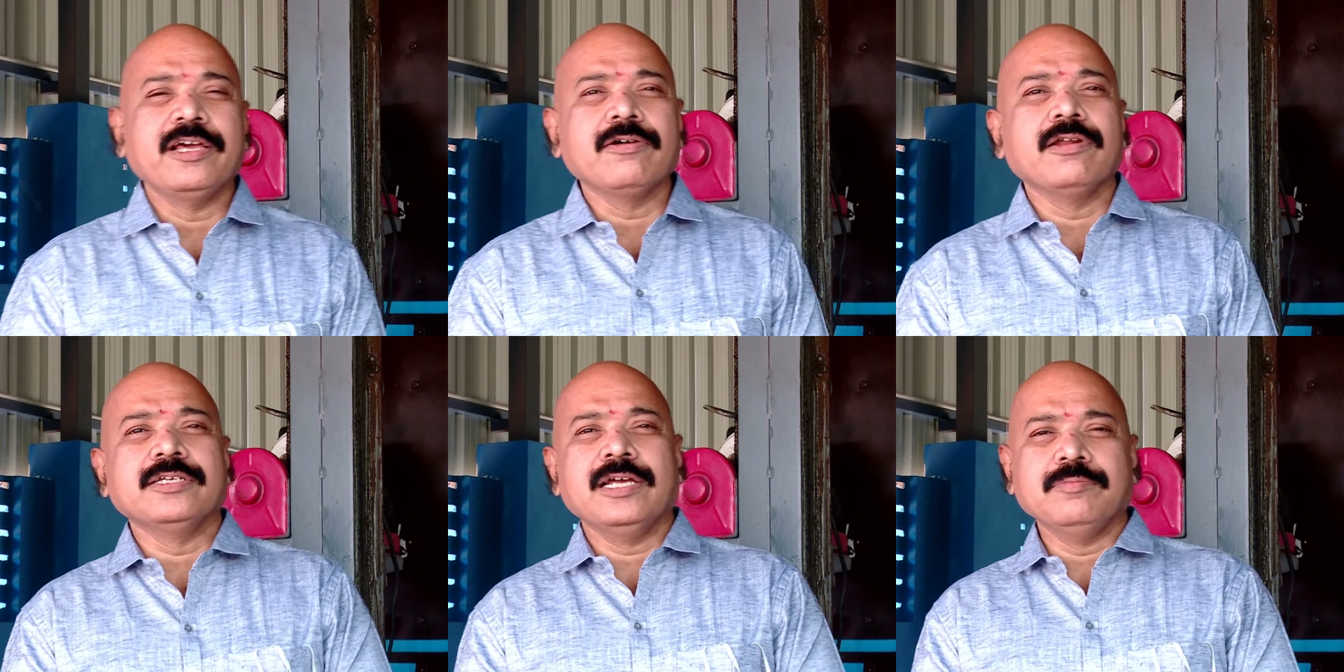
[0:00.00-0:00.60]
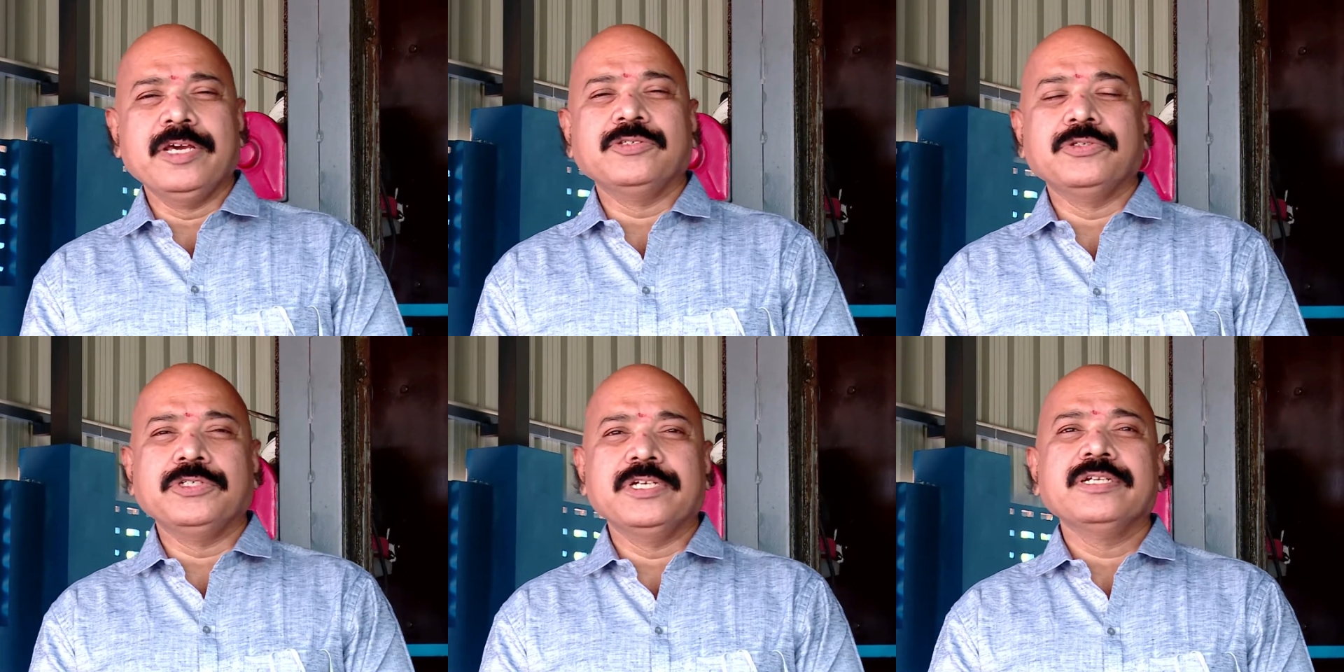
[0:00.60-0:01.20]
College Alumni
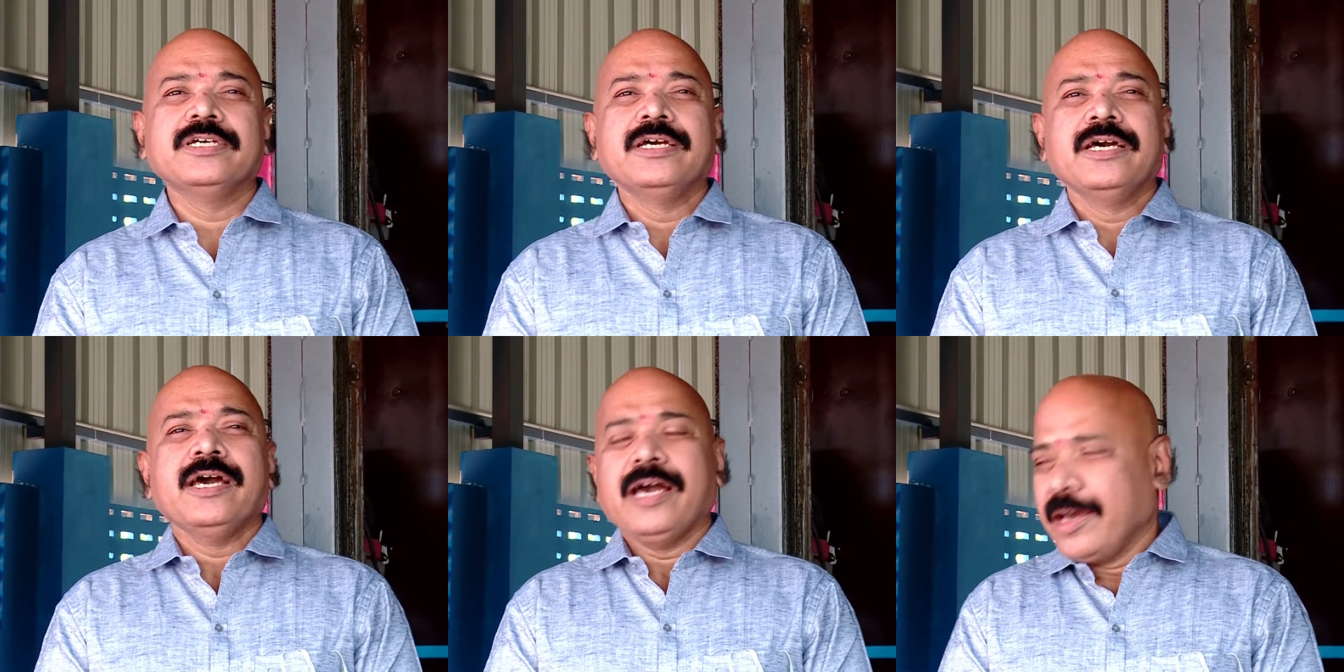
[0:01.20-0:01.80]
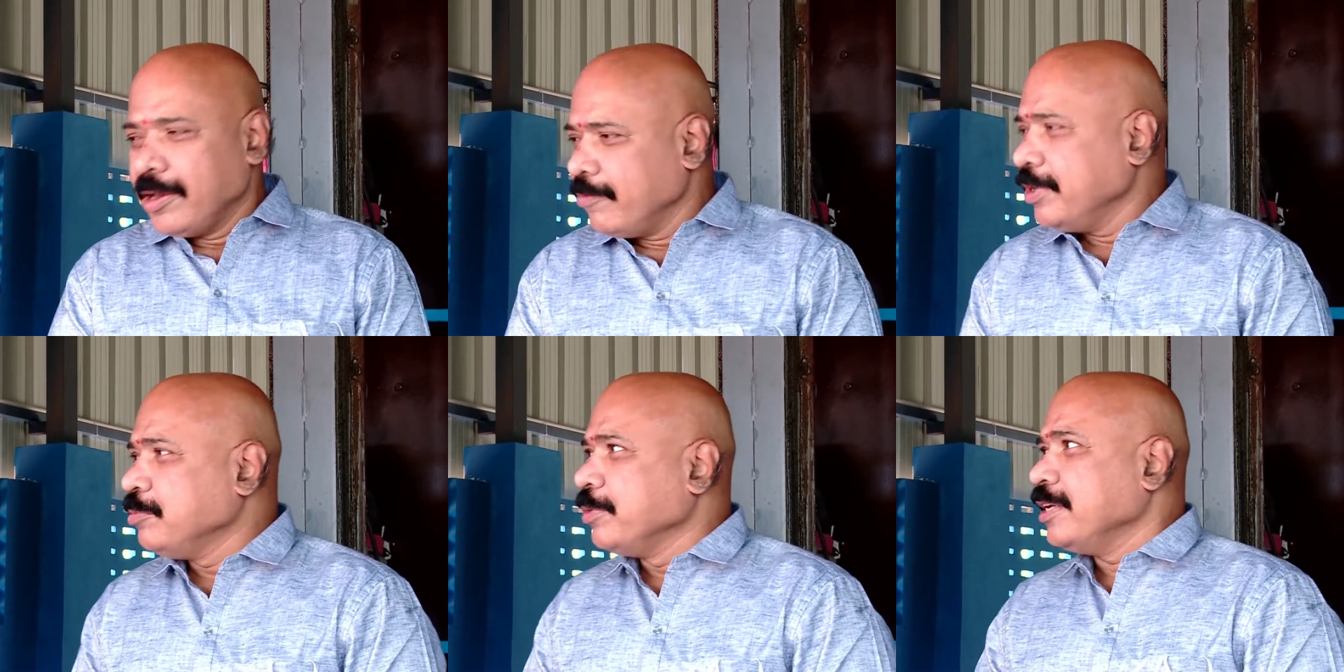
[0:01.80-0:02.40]
Association.
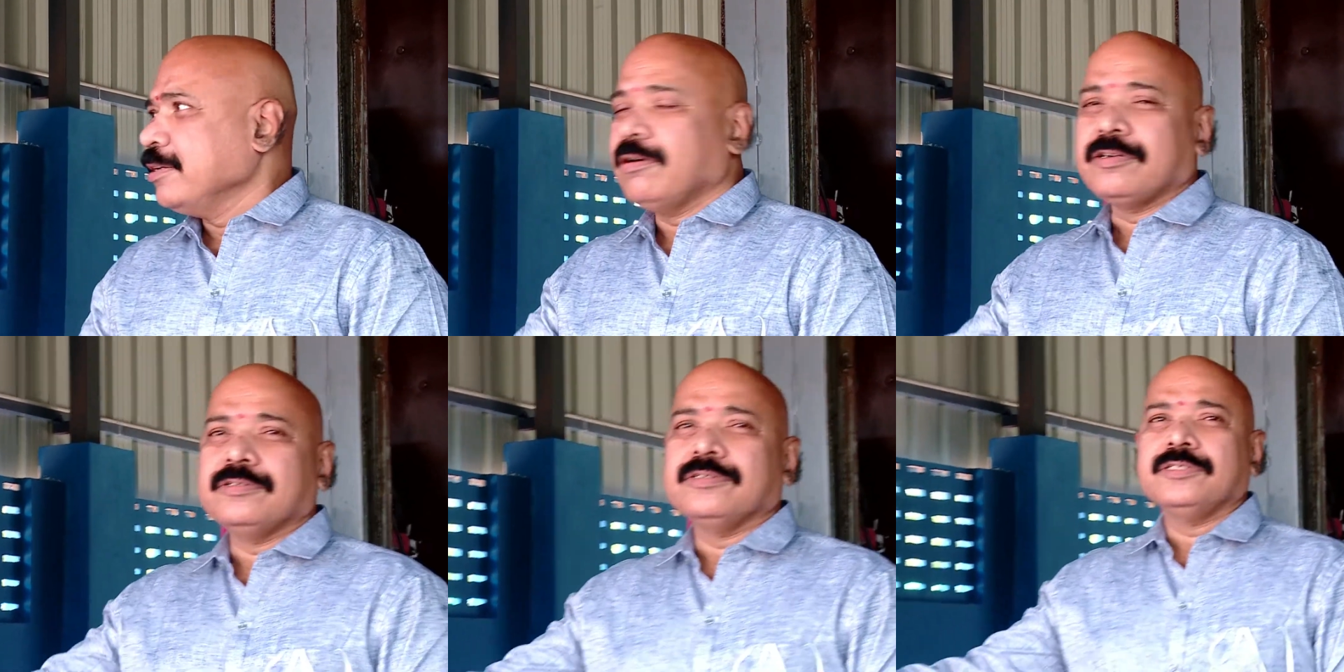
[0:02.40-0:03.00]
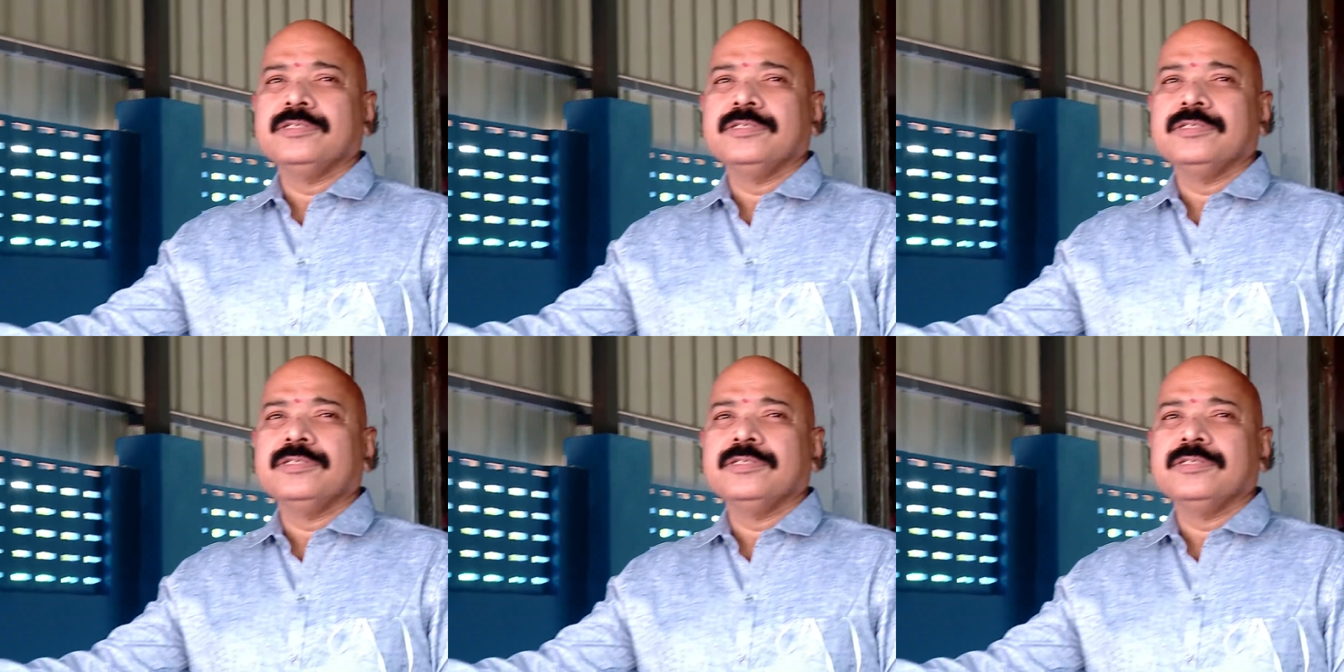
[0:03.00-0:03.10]
With me, Dr.